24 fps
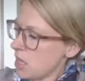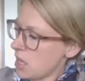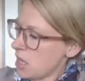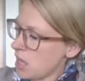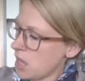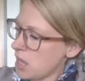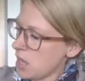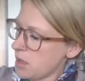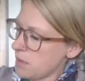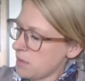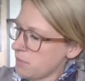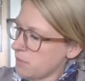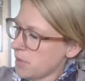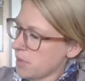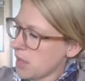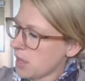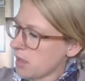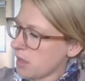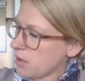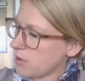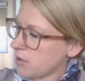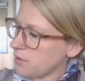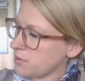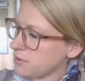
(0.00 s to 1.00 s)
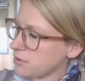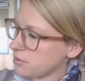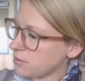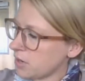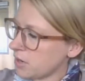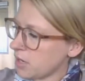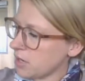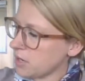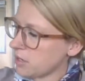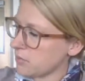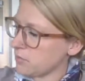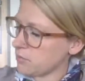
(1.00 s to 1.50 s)
Um, I also
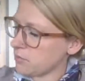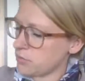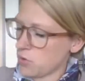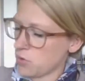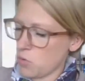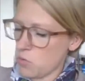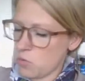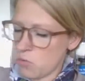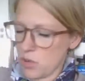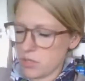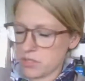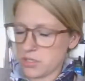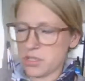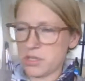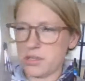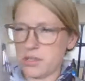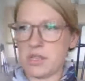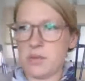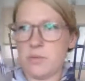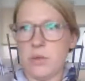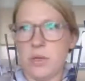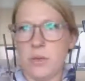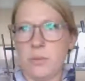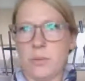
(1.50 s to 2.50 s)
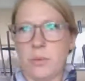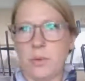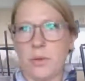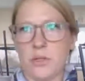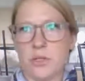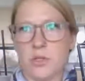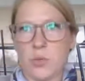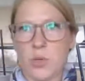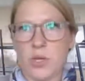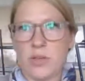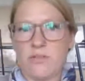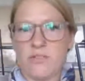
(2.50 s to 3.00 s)
kind of don't want to see people
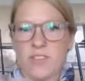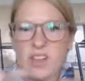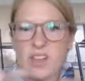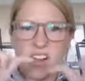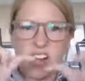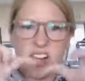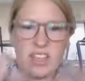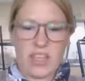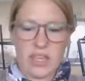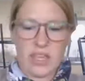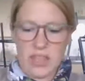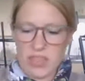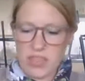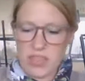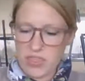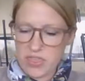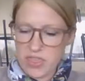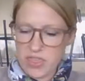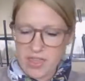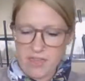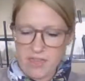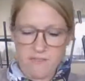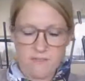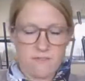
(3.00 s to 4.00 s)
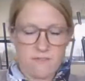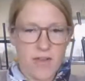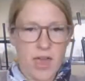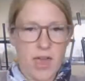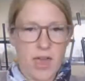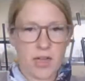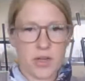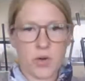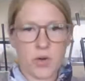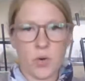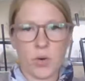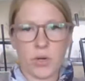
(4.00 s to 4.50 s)
doing very like thick
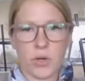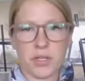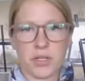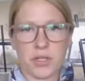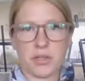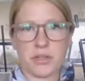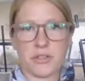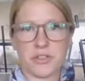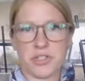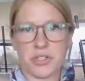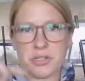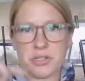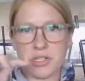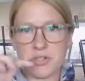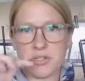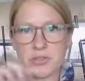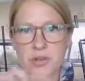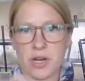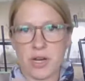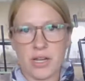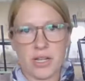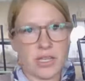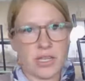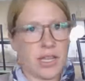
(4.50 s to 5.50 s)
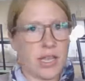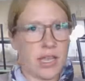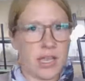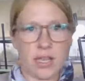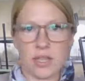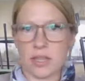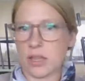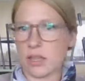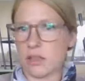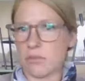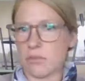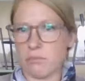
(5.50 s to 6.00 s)
fat coils just to try to get
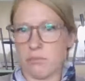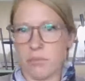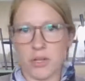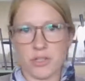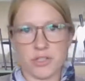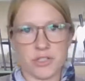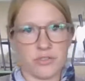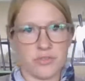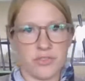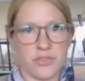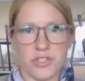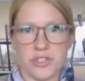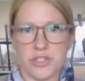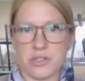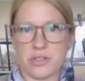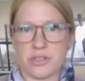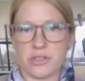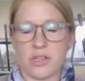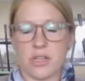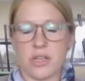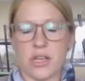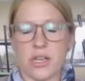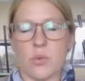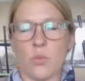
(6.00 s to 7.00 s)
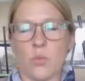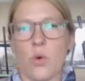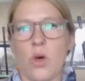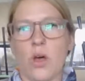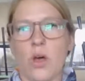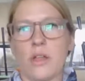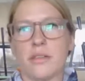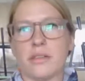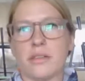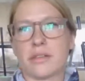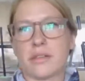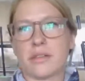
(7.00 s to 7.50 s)
a bunch of inches done at
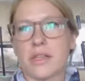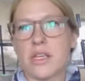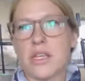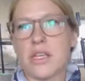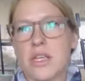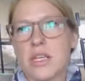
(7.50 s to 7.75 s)
once.